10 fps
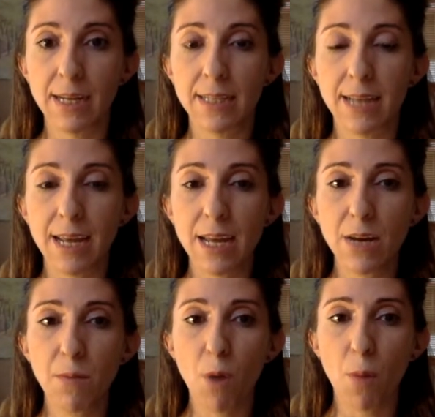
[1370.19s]
taking
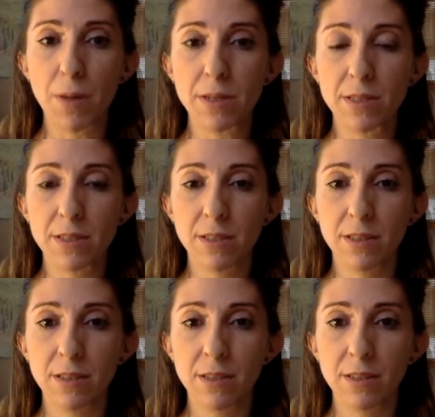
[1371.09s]
a moment
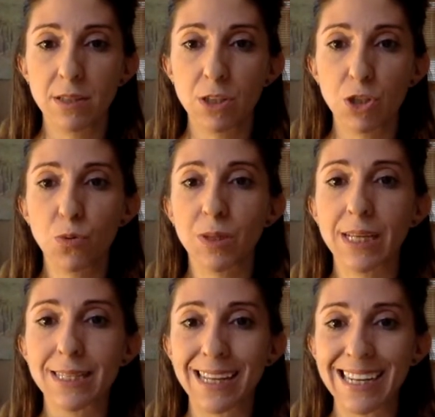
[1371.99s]
to
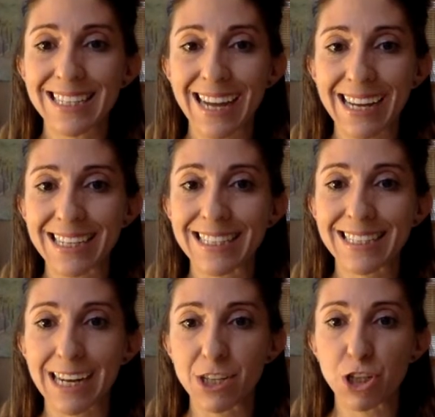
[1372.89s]
release any tightness,
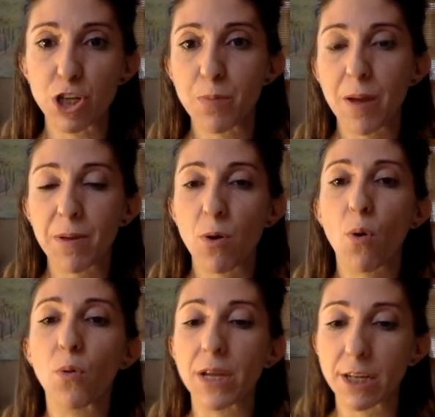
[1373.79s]
tension you may be
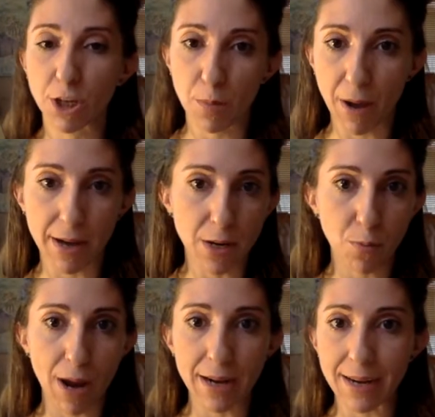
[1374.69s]
holding in your body
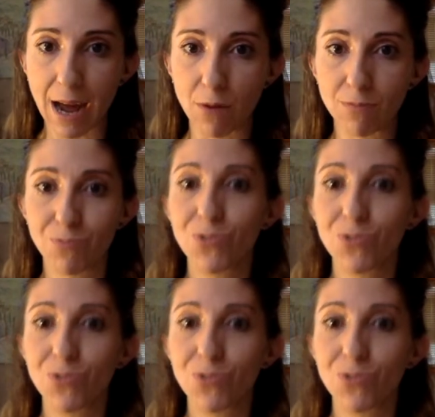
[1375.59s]
right now,